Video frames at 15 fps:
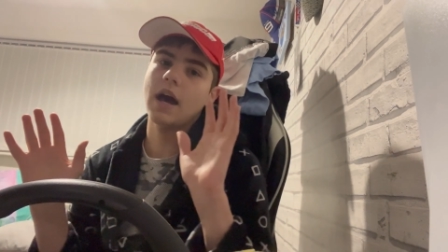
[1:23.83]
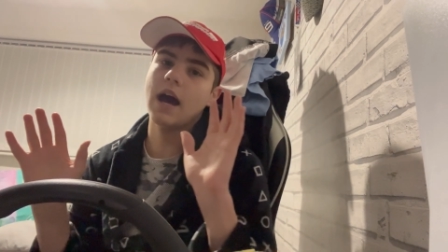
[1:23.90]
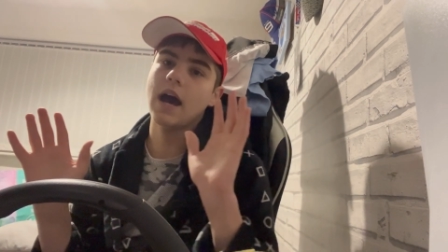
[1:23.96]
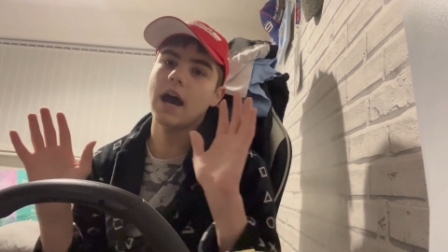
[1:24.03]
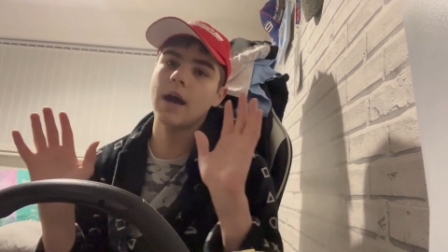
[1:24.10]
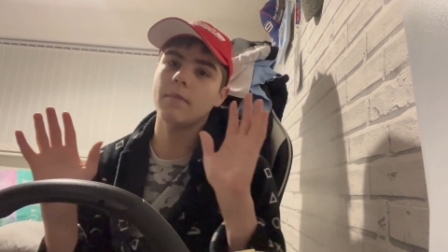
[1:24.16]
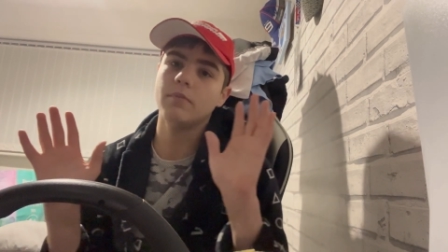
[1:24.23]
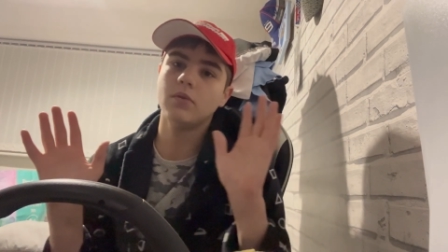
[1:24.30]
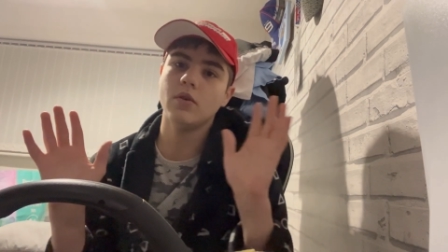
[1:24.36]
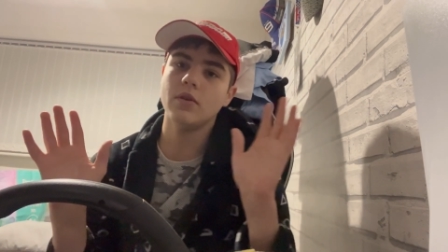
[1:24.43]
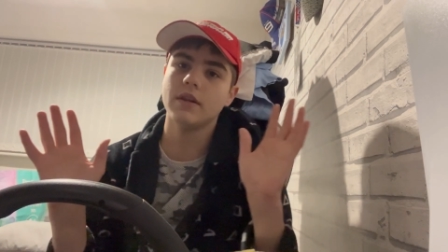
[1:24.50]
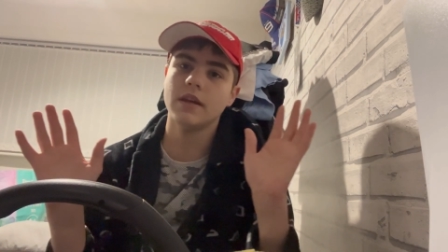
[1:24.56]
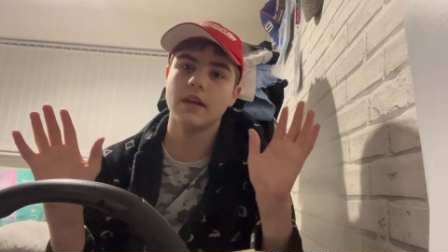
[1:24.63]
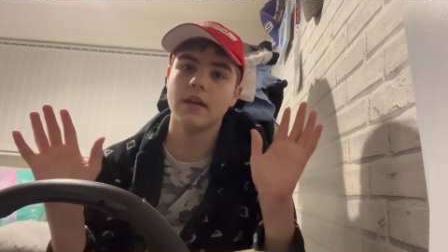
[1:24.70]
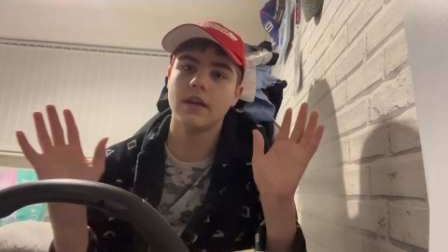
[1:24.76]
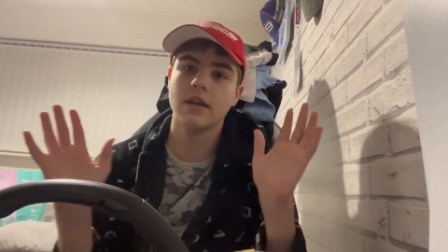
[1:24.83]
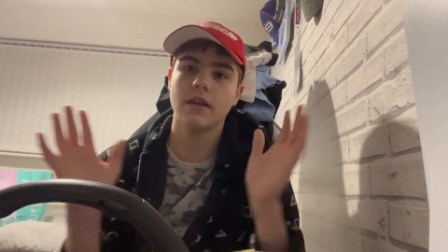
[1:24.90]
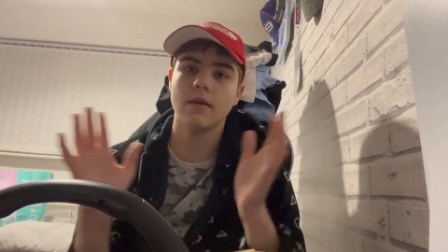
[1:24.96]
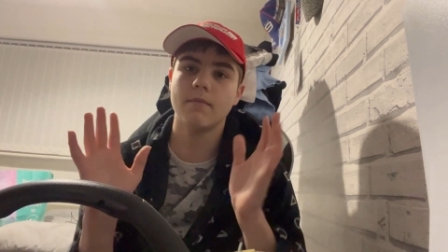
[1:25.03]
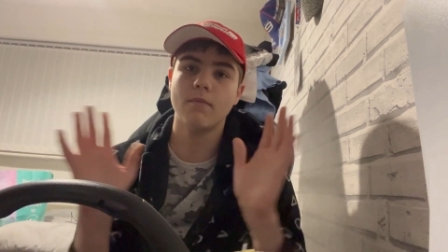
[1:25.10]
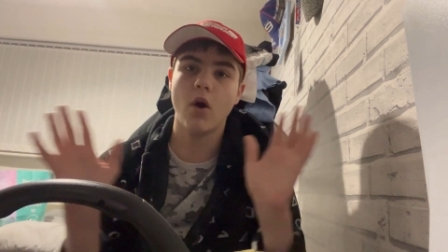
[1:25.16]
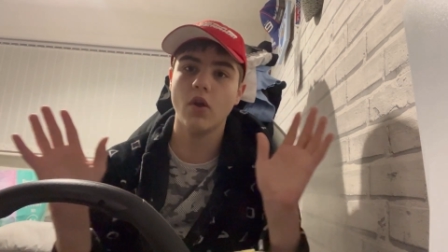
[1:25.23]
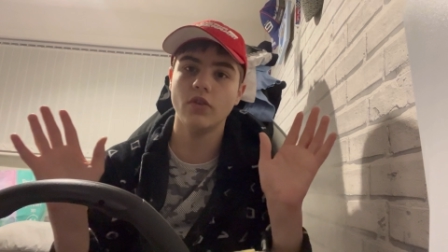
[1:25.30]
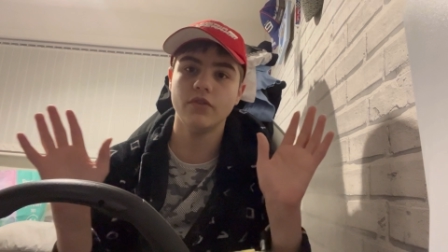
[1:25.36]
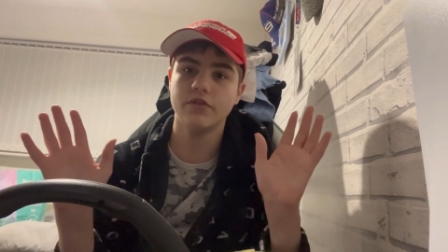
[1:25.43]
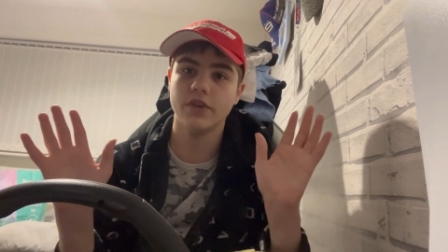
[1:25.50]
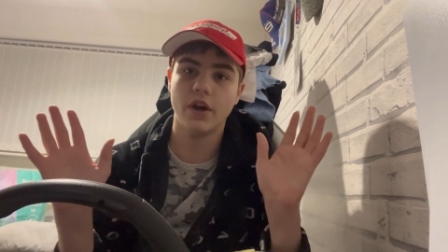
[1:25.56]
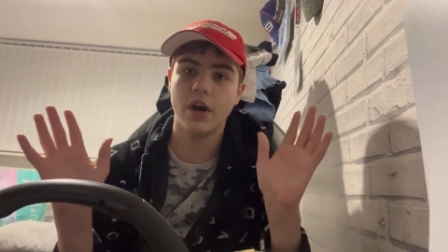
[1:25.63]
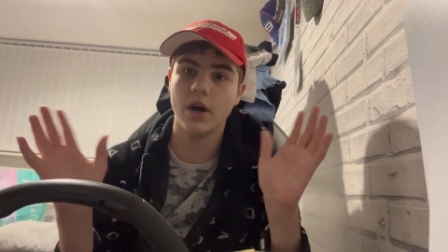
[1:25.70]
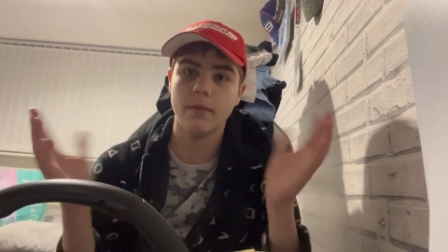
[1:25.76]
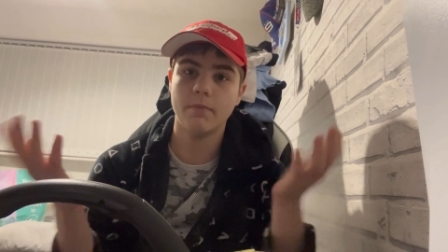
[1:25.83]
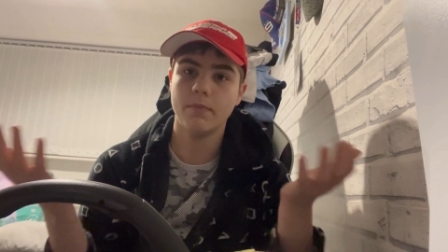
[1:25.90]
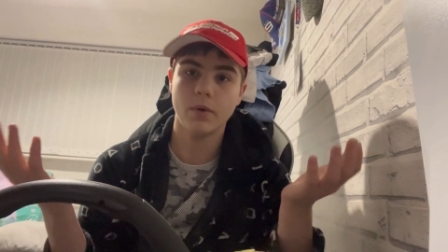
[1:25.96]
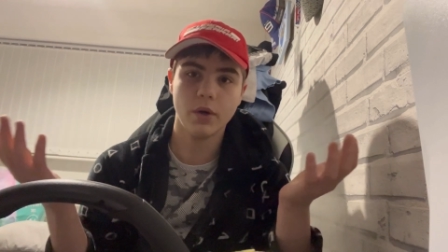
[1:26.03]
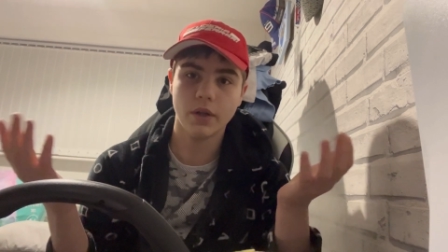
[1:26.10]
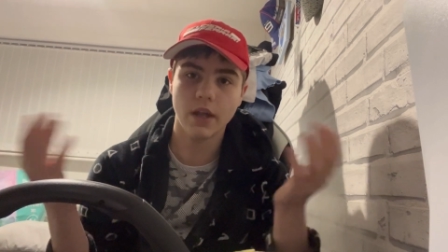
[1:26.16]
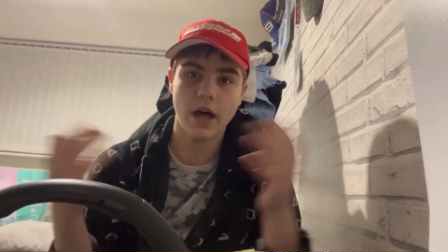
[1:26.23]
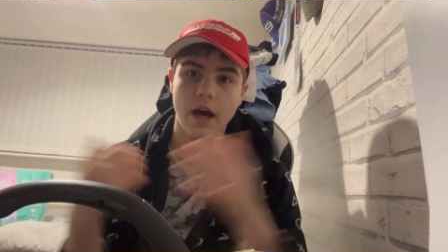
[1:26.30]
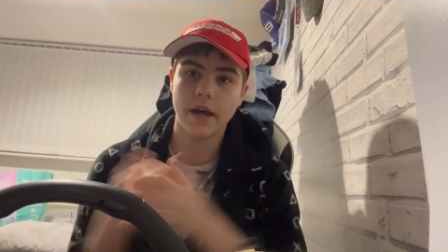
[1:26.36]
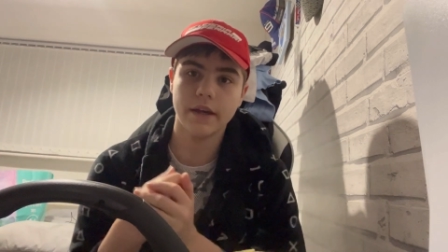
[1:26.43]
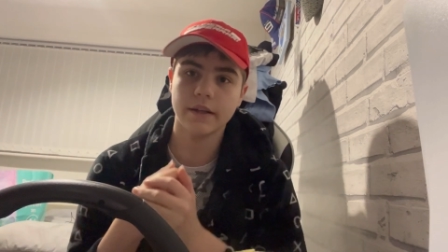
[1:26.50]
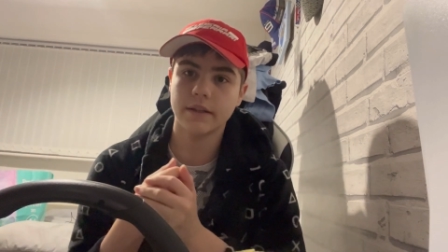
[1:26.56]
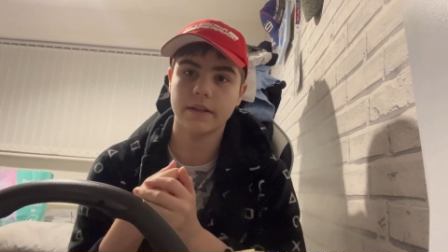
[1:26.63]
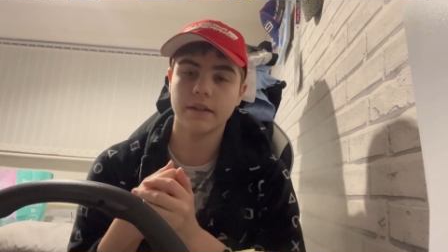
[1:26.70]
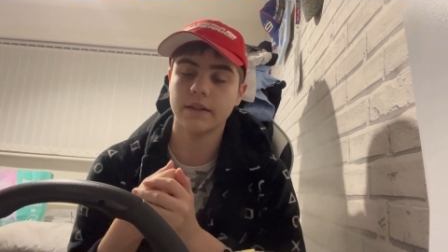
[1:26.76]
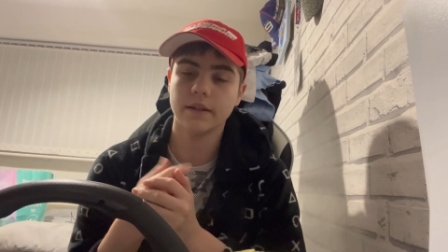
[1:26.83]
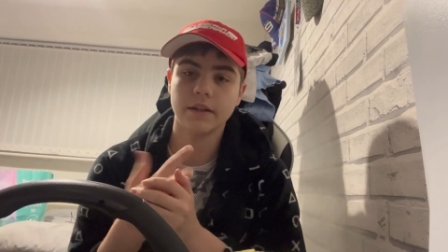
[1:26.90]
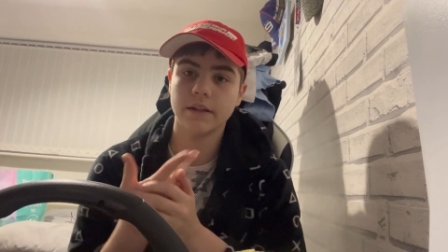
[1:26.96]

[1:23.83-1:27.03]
at bloody Monza, but, like,